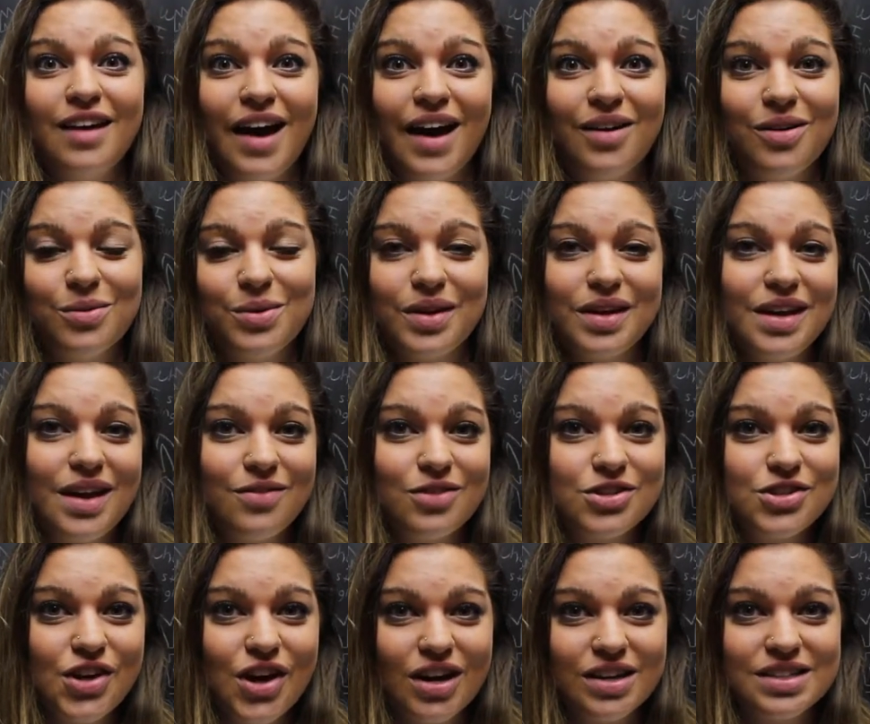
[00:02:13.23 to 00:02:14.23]
I don't really
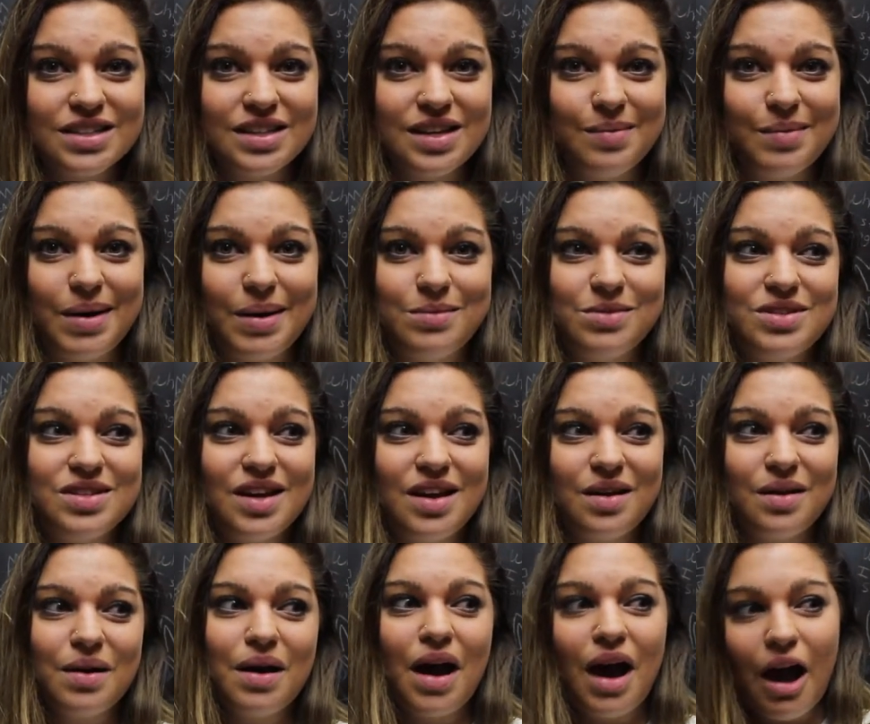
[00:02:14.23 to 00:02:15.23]
ever talk to them, and I'm just
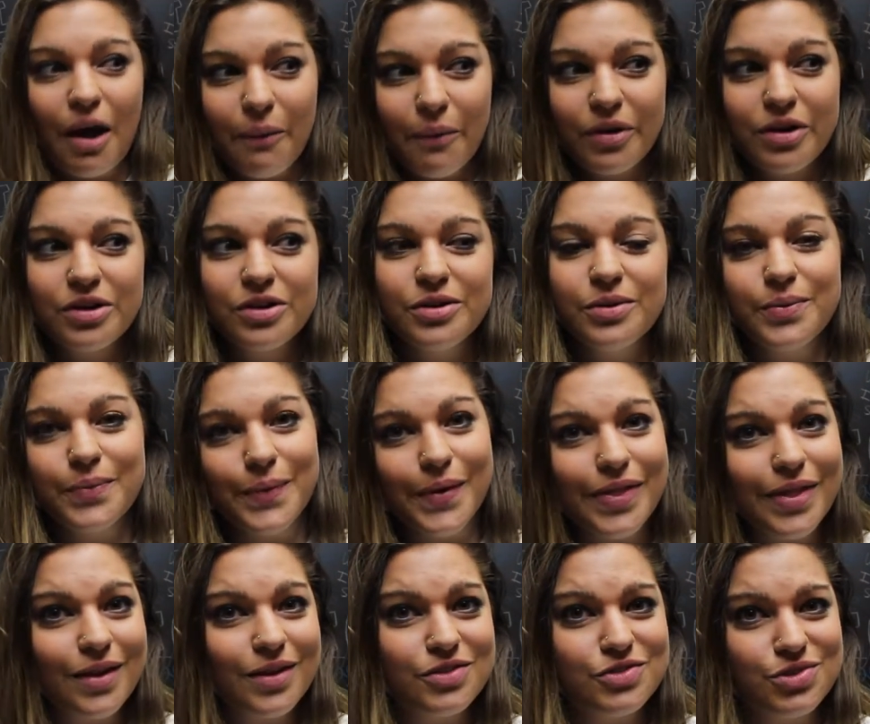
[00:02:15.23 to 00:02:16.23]
like, I wonder
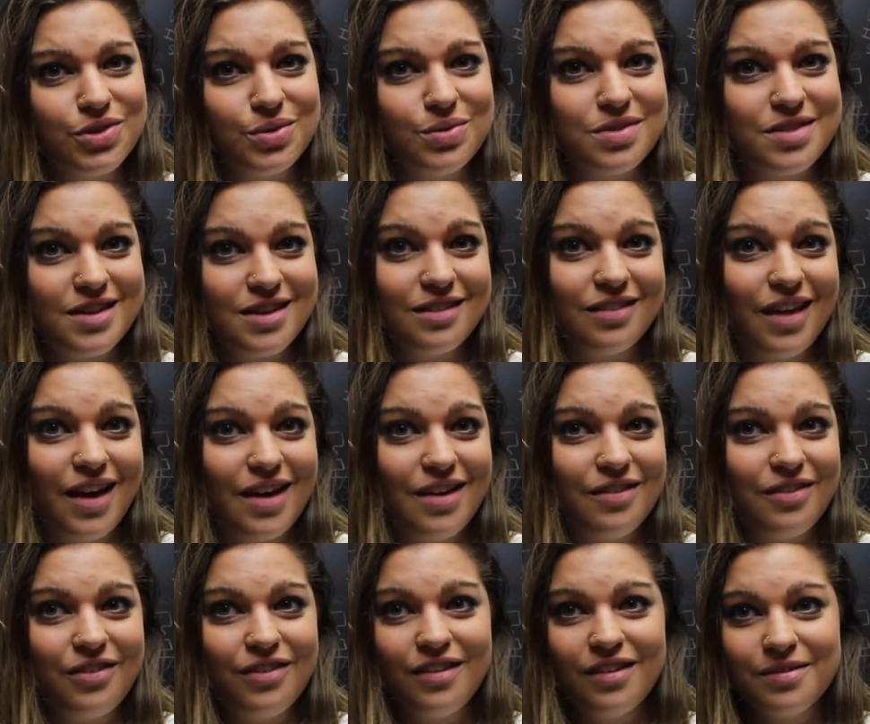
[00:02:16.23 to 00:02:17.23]
what they're doing with their
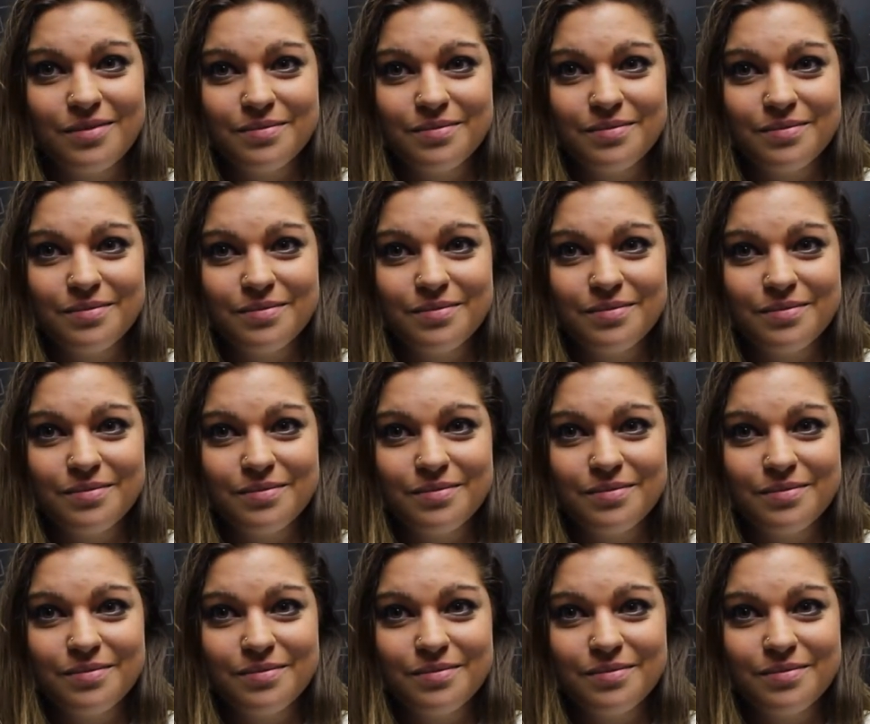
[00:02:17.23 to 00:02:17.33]
life.